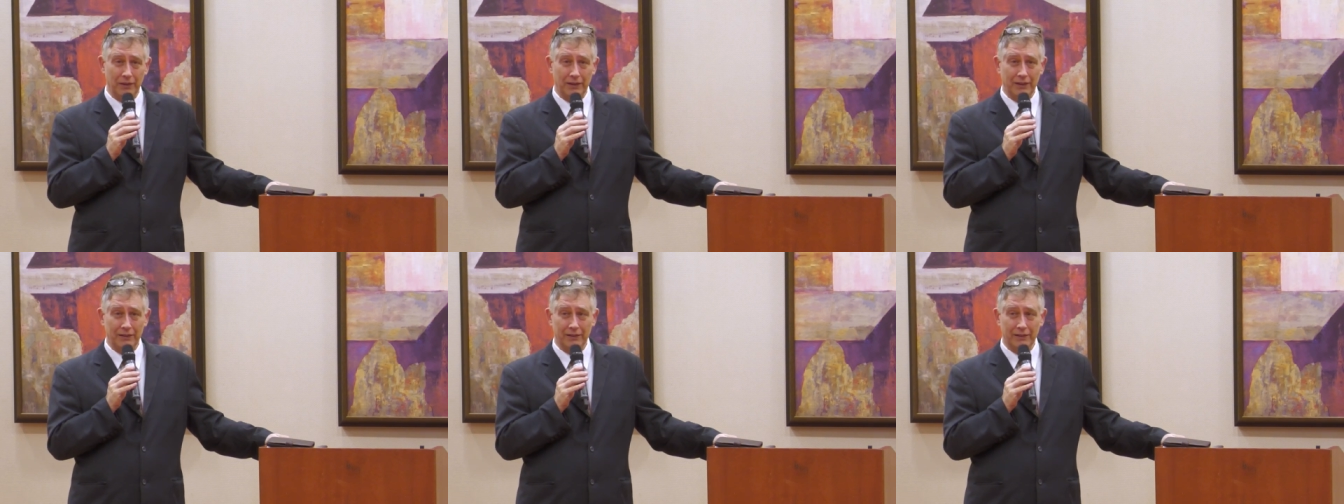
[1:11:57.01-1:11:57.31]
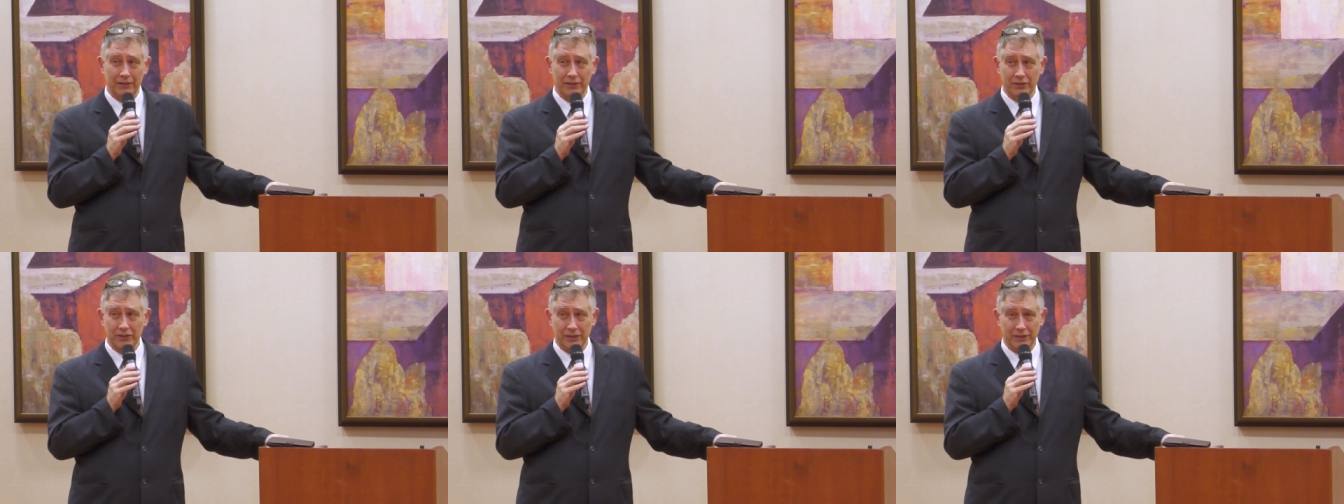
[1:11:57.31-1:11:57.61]
in
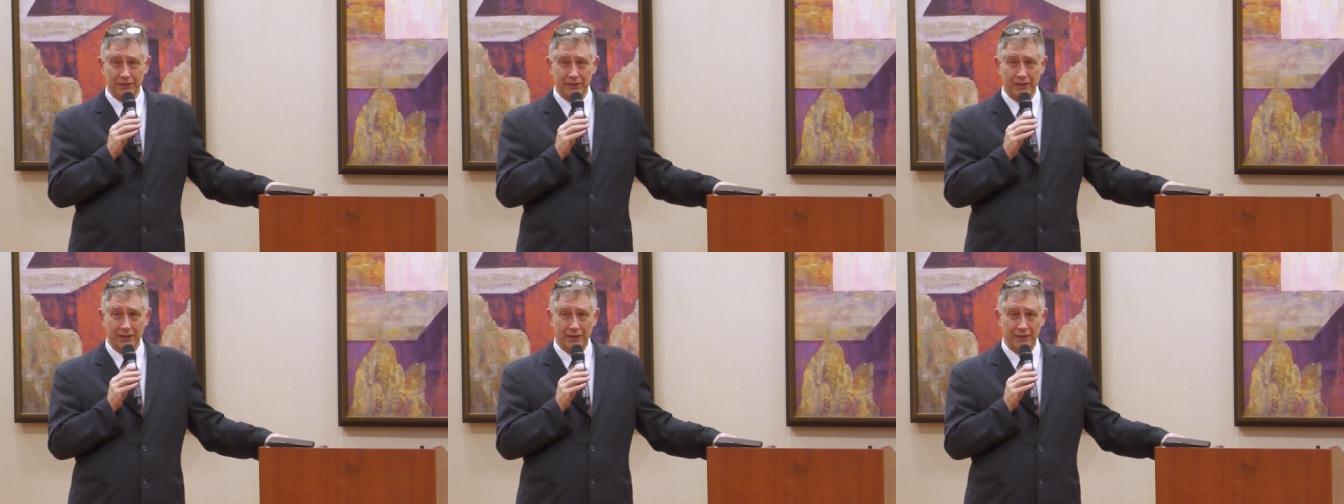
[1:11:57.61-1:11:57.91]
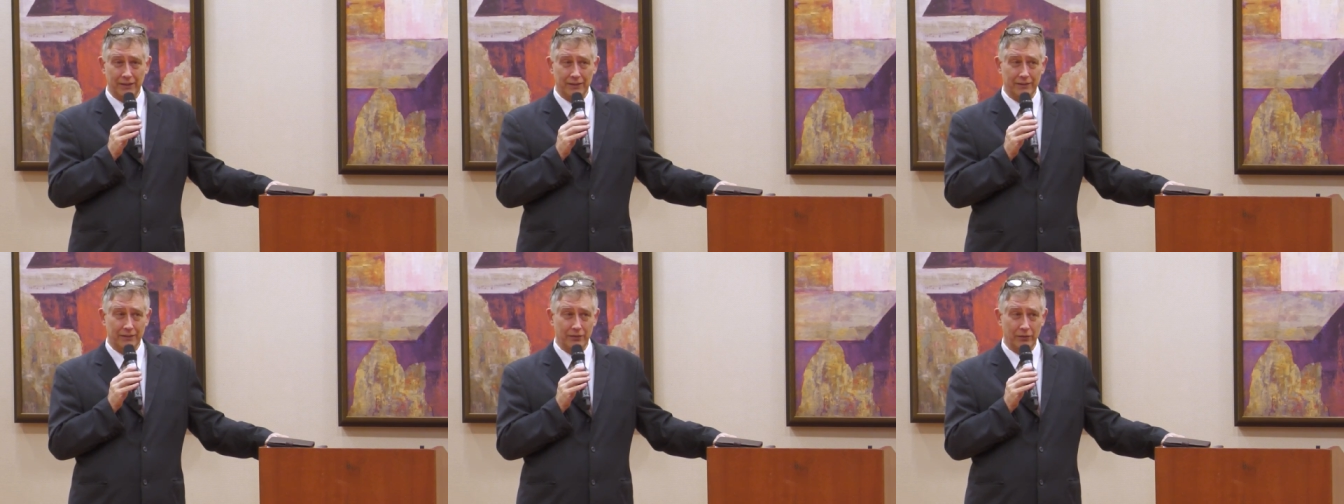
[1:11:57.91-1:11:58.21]
their
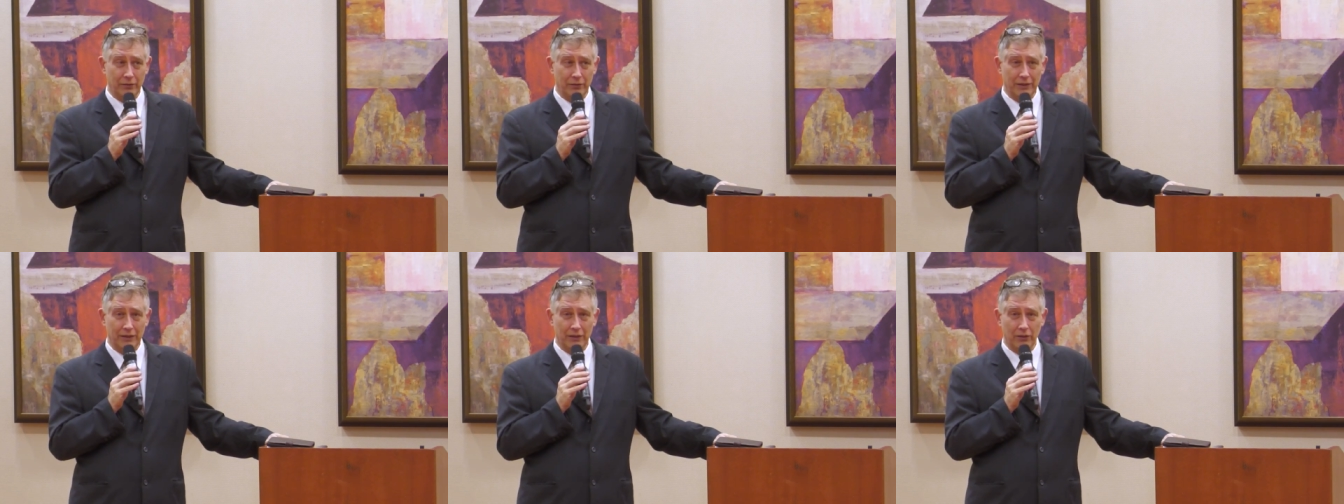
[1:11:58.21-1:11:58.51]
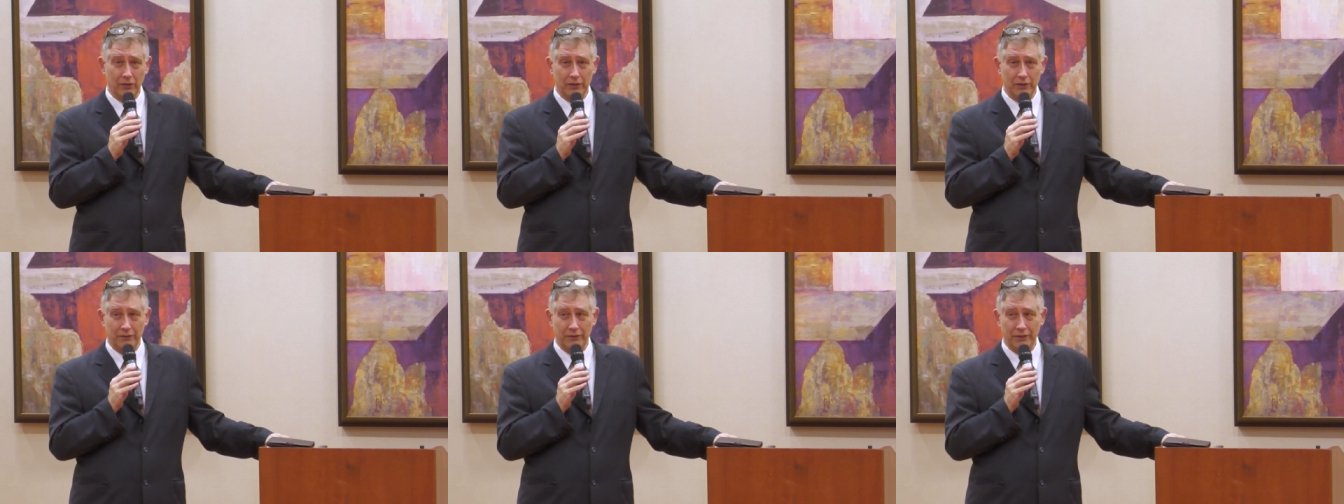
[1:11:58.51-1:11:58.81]
sixties who get
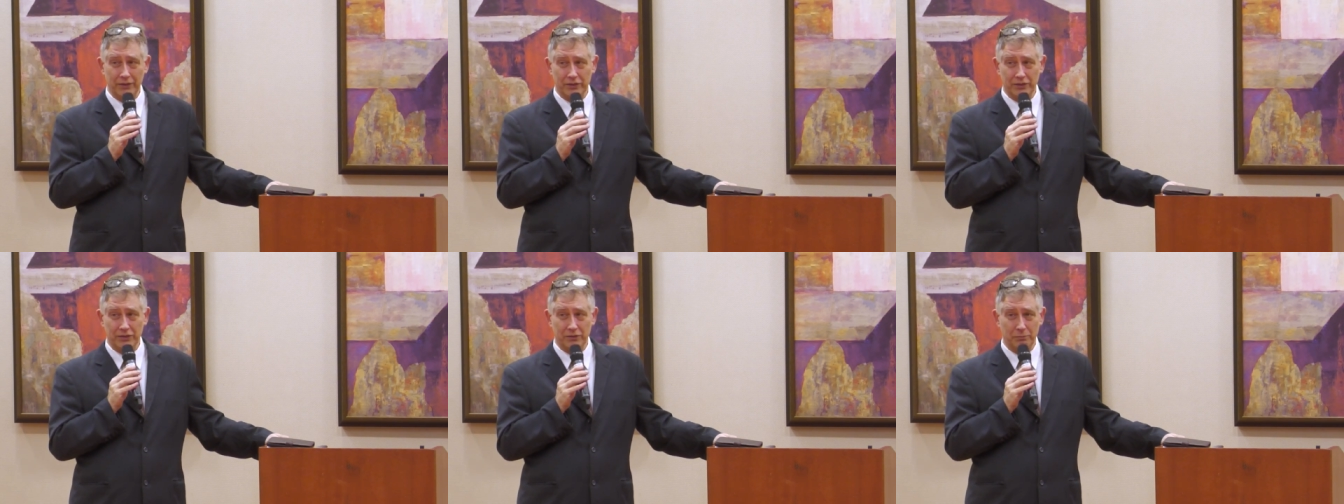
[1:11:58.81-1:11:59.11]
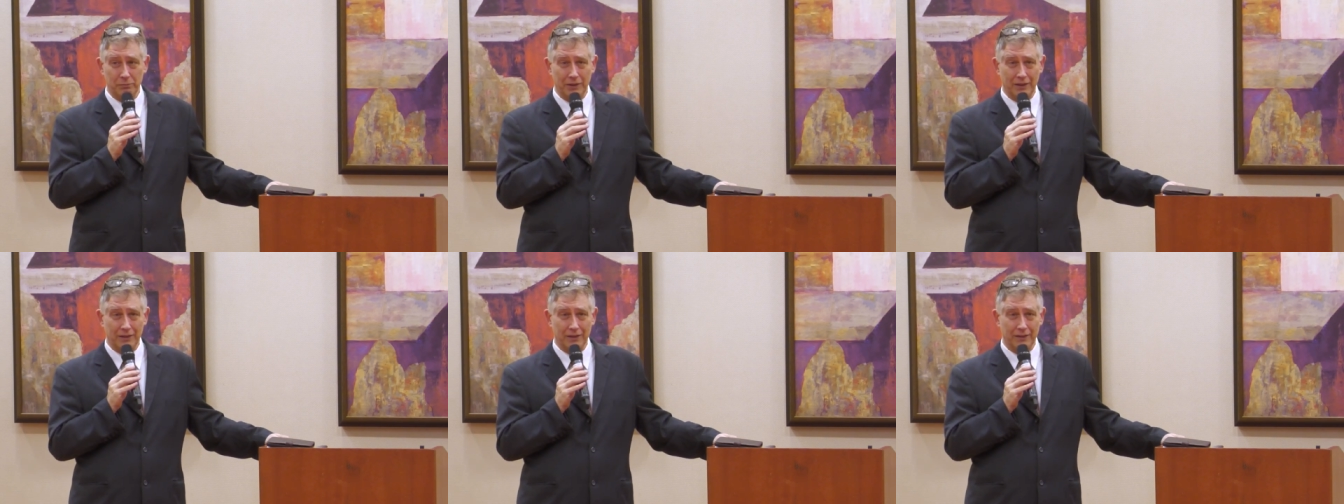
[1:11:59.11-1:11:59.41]

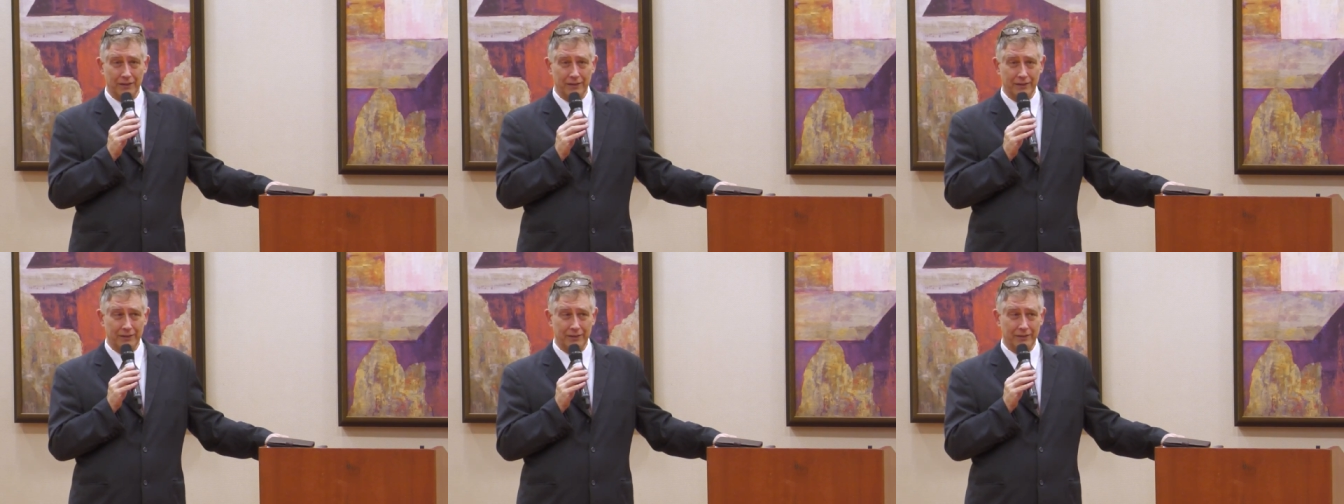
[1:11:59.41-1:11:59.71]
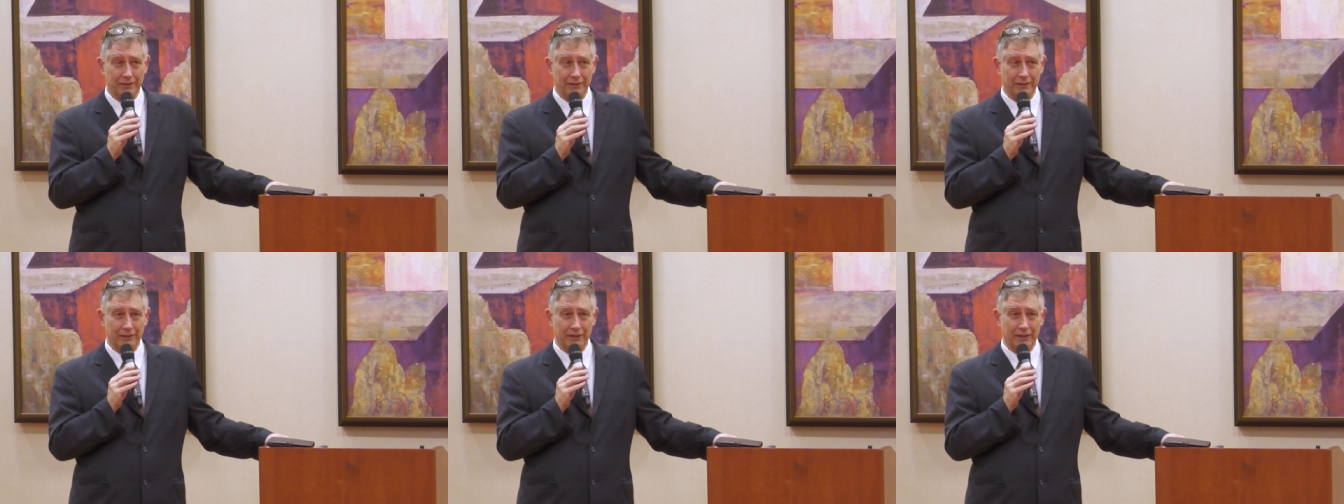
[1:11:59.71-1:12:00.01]
Ocrevus
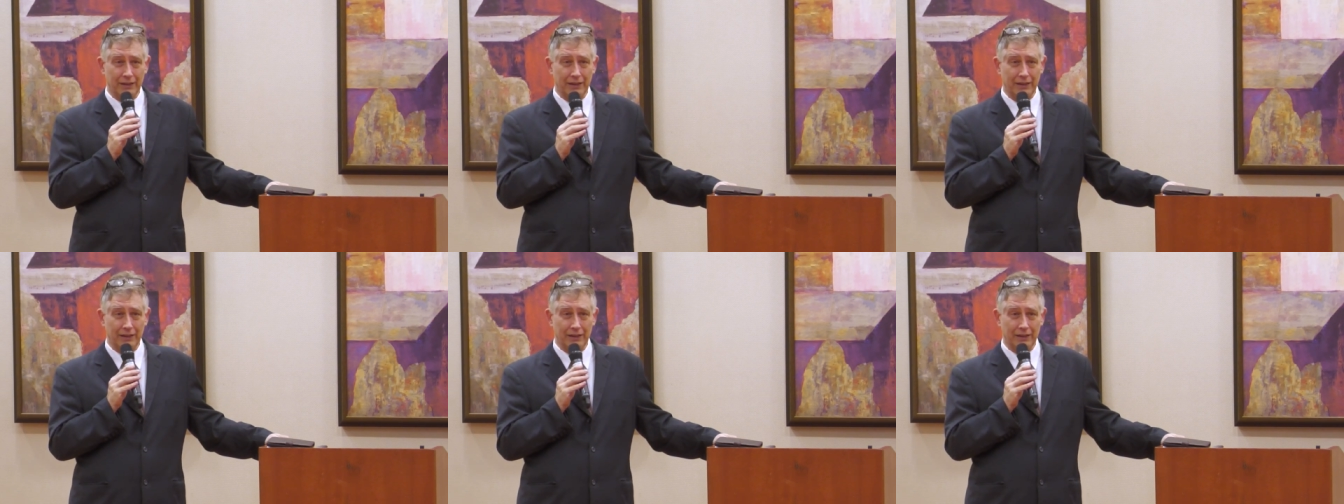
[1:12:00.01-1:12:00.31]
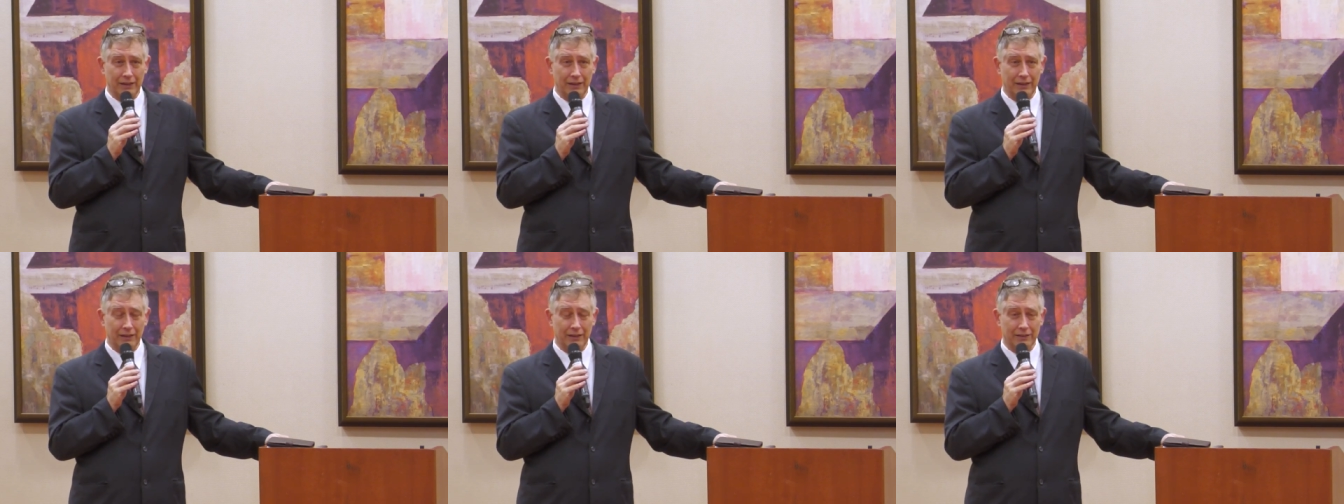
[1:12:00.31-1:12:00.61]
because
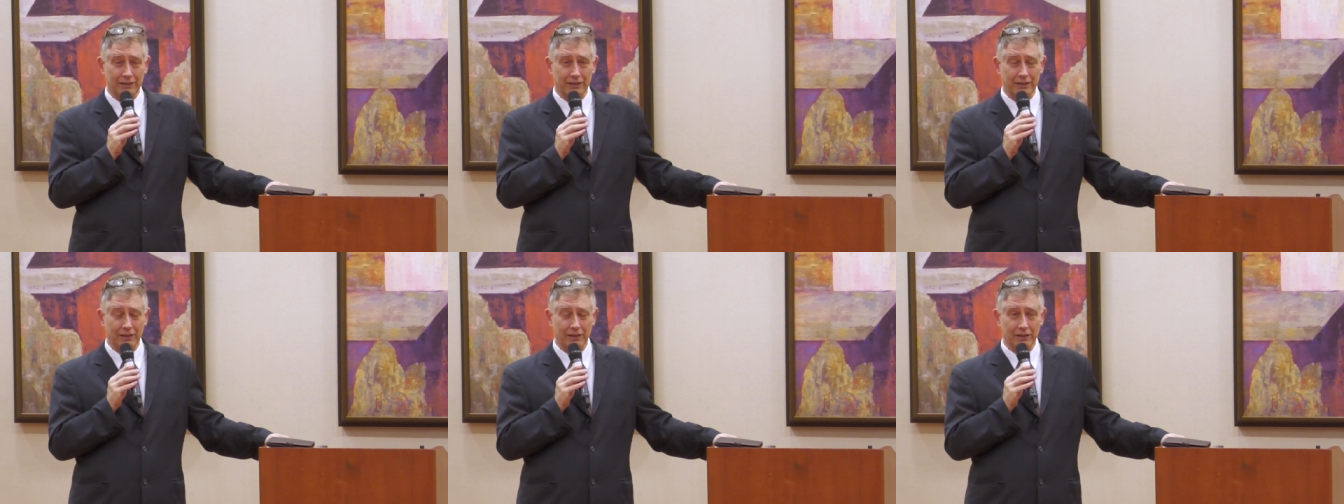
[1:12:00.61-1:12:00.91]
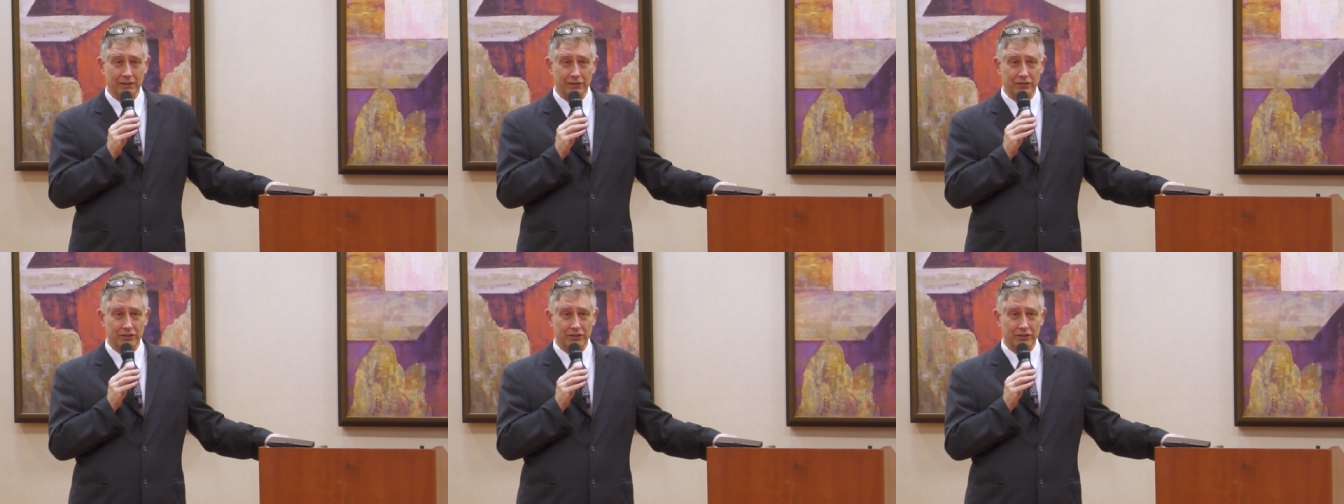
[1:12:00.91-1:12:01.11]
it, it's going